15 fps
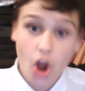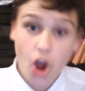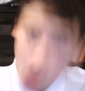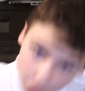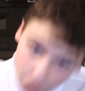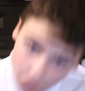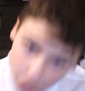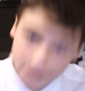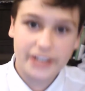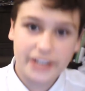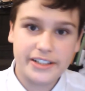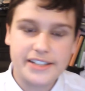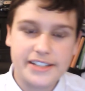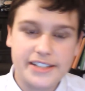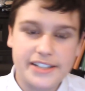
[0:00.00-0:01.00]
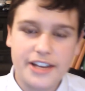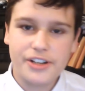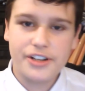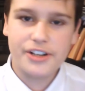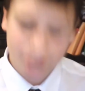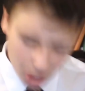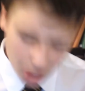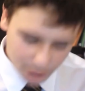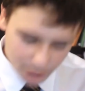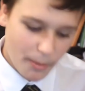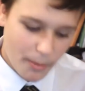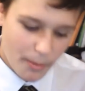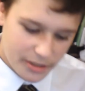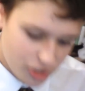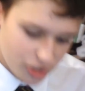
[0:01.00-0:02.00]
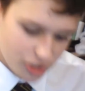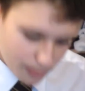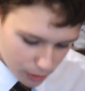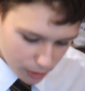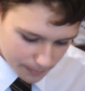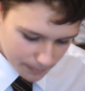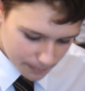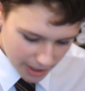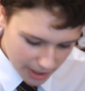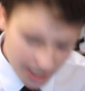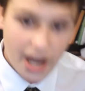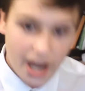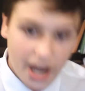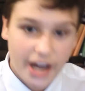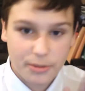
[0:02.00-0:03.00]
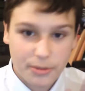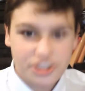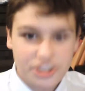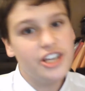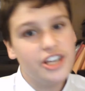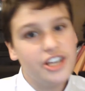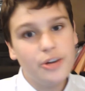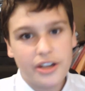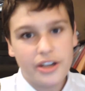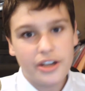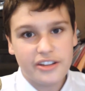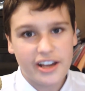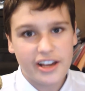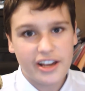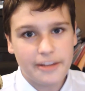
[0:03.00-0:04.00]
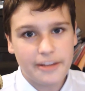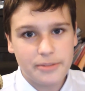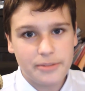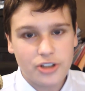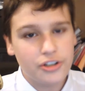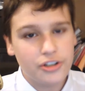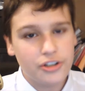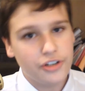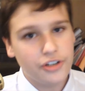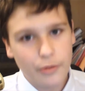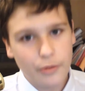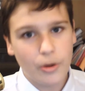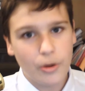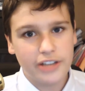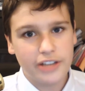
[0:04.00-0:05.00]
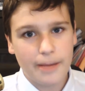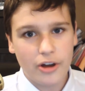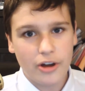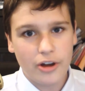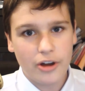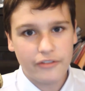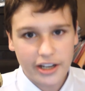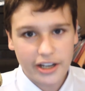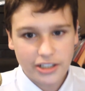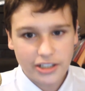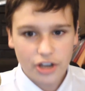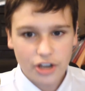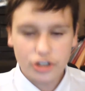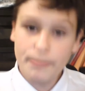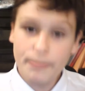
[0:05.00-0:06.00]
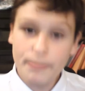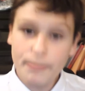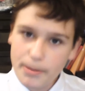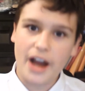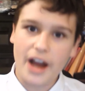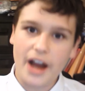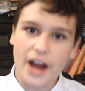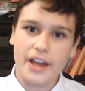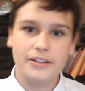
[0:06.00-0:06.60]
hope you like this series, hope you want me to do more, and I will see you in the next episode of The World Ain't Perfect. Goodbye.